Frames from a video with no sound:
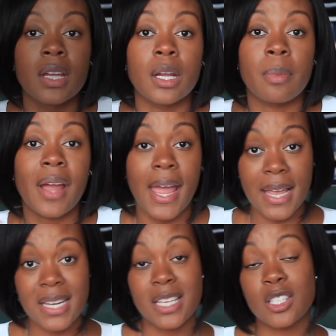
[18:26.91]
Number
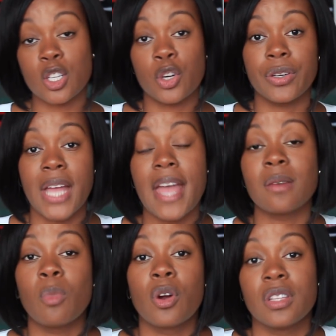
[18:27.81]
eight is
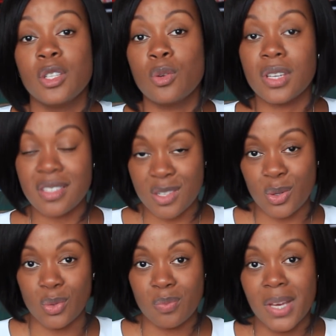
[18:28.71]
create more than you
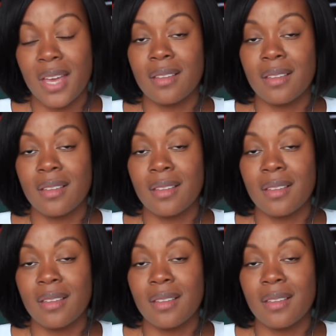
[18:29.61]
consume.